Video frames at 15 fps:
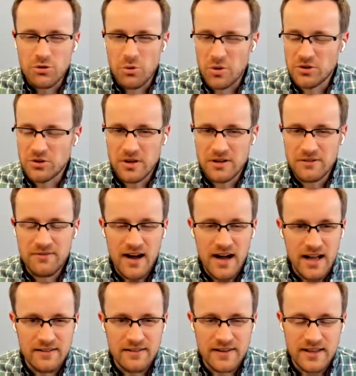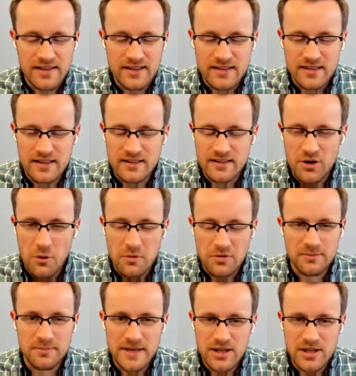2025 is
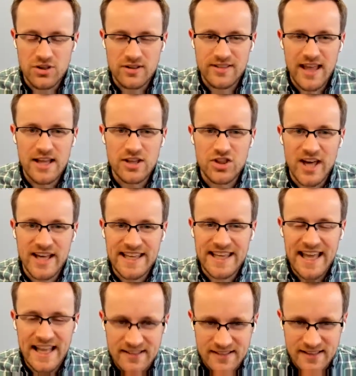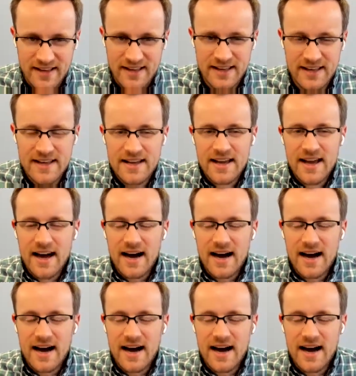going to be just a gigantic